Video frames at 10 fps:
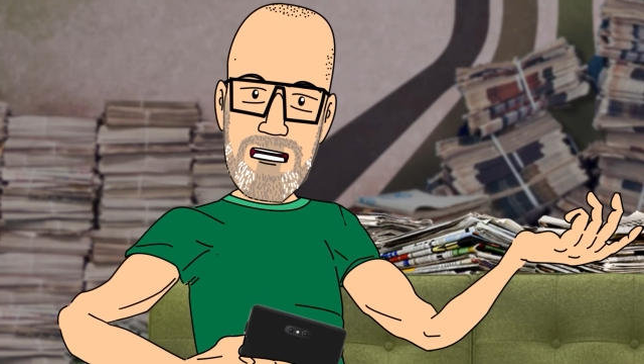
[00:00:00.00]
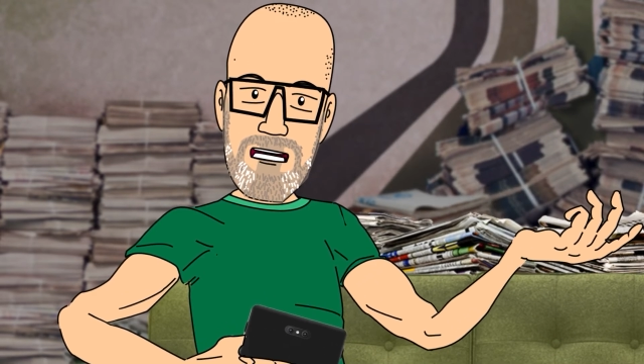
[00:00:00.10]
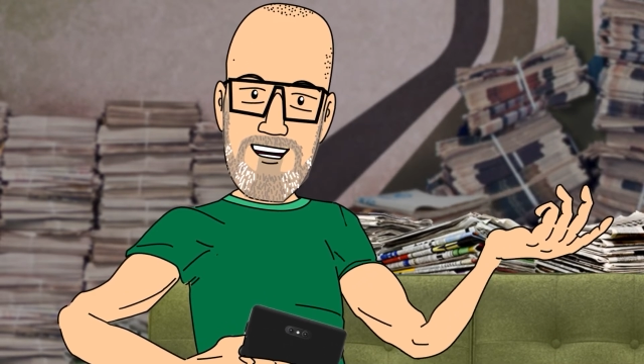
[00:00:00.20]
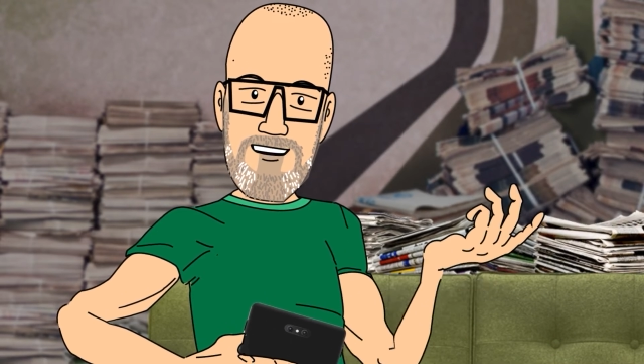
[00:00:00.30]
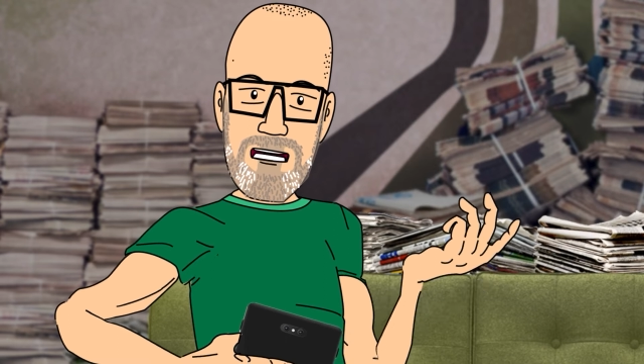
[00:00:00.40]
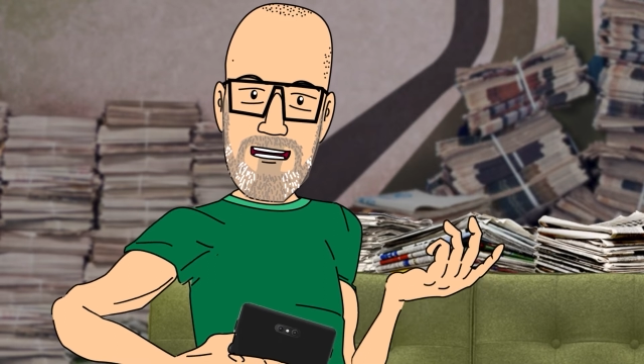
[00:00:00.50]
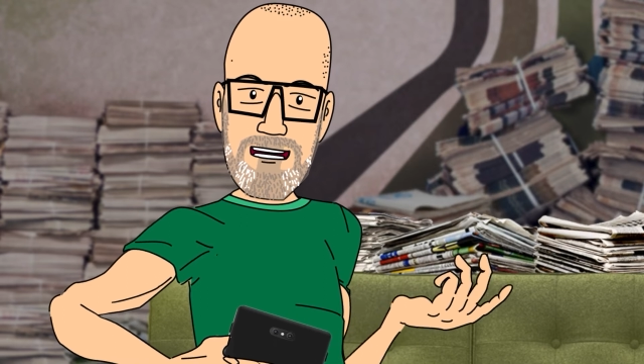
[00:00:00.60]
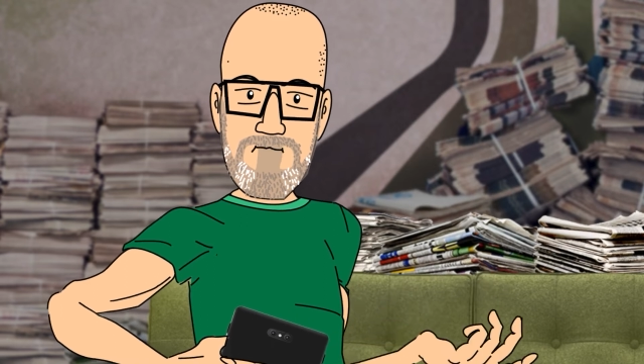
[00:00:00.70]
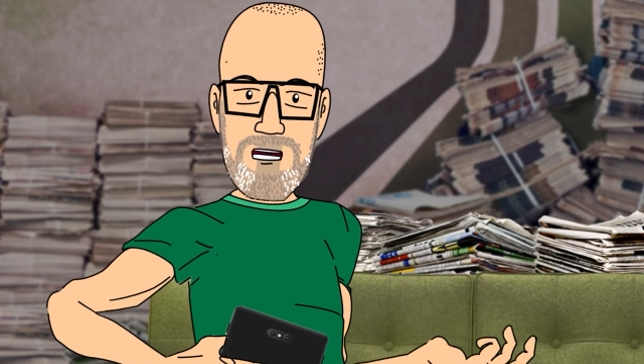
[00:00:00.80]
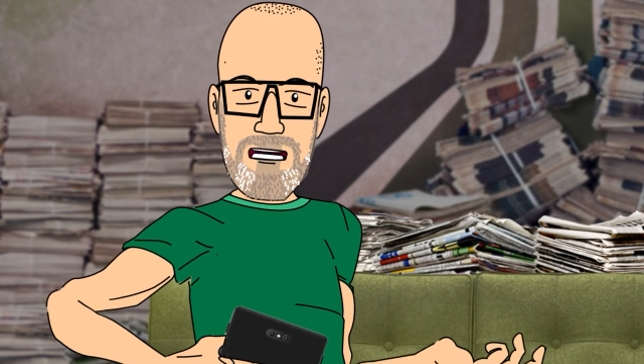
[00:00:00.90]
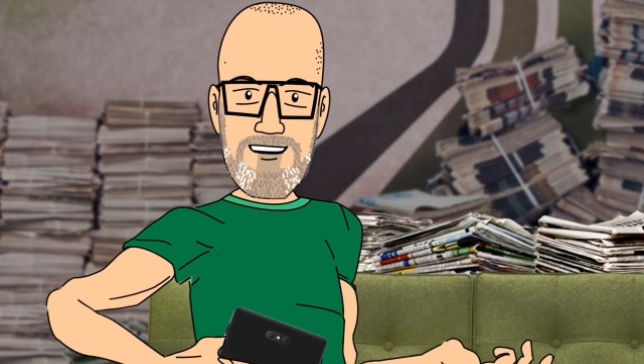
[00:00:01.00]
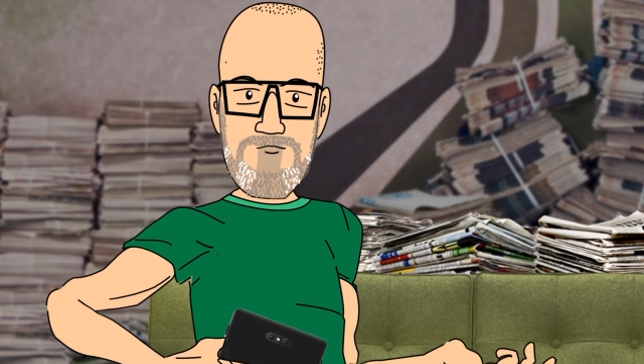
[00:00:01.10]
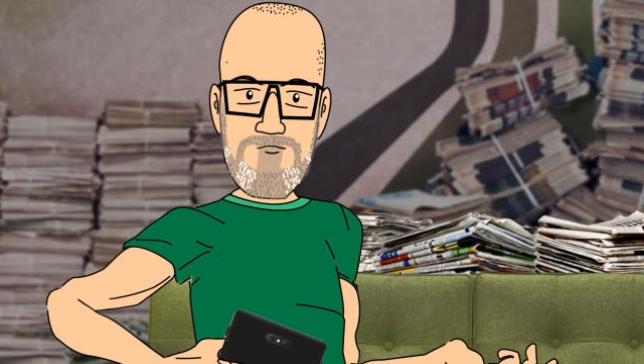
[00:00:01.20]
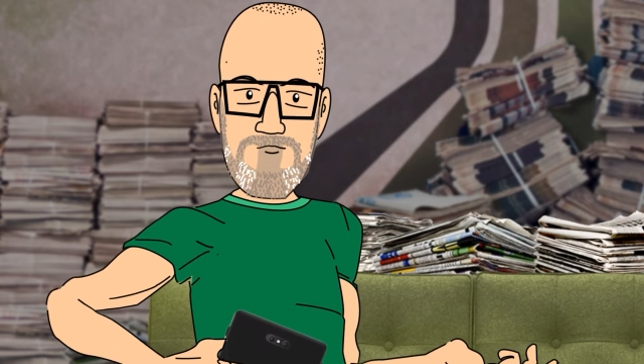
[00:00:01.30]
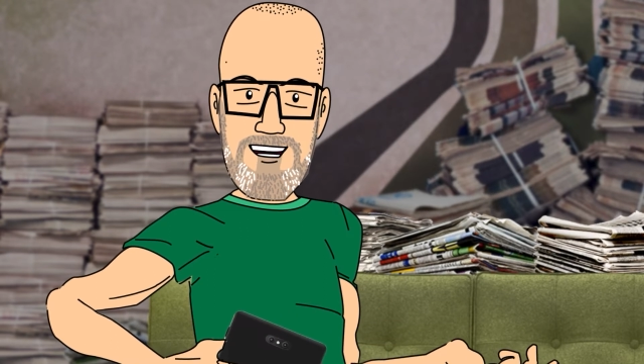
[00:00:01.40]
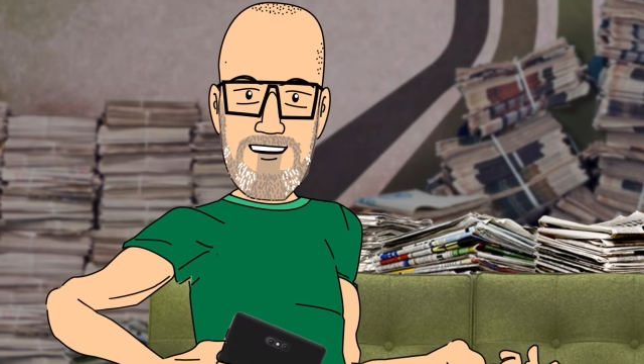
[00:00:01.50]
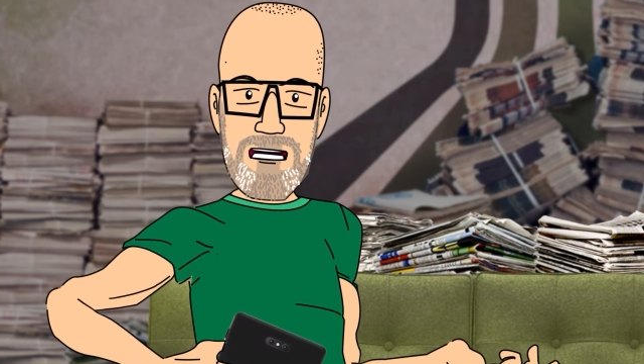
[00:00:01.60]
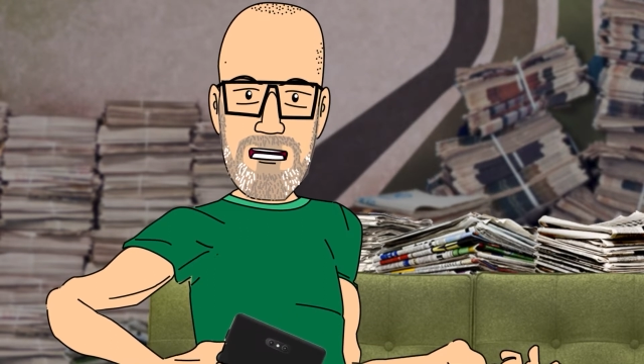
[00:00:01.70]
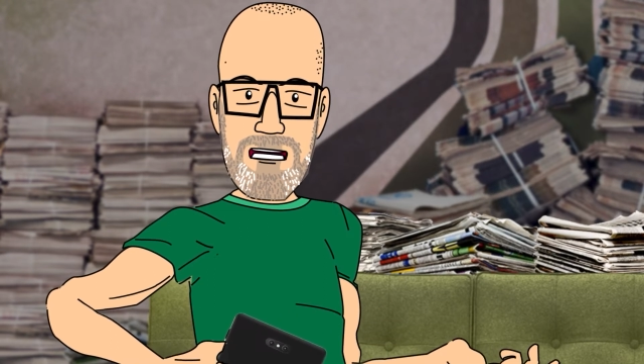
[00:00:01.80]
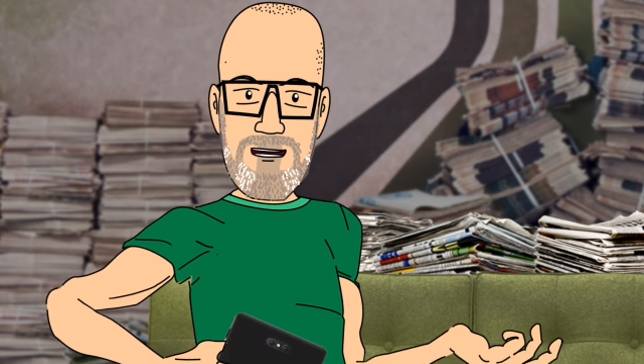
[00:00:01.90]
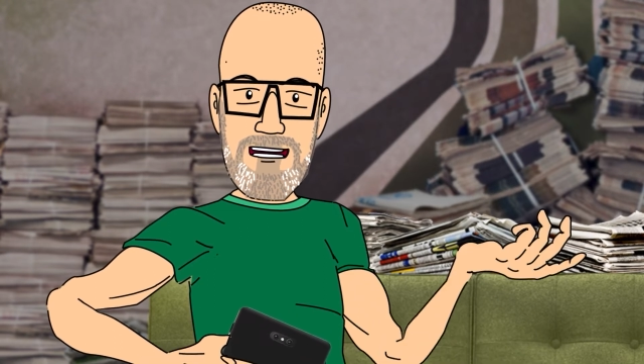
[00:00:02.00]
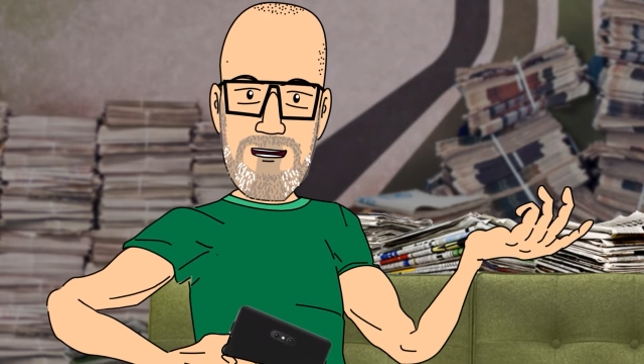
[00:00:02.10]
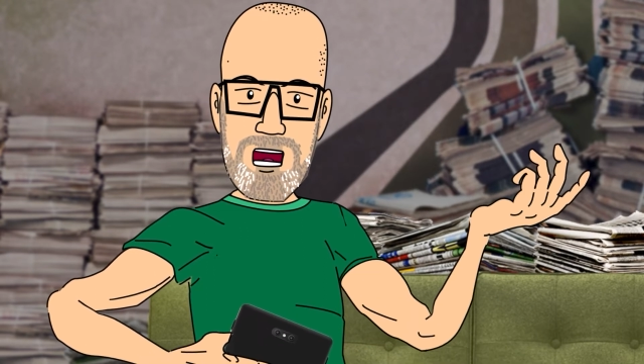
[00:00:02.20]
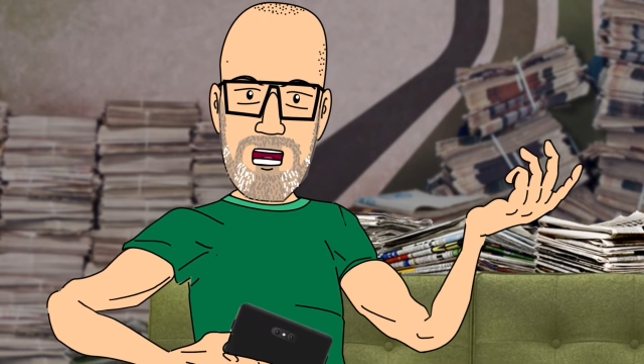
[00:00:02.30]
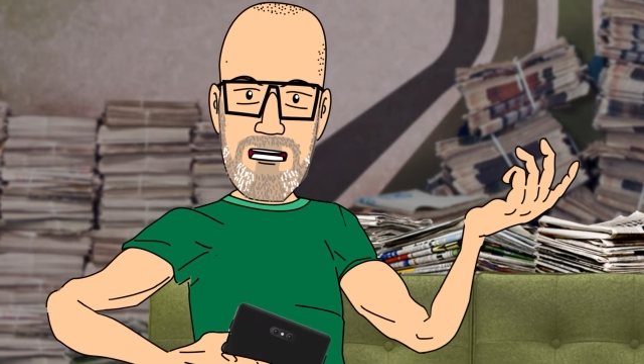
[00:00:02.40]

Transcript: of our relationship. The 30 years, 40 now,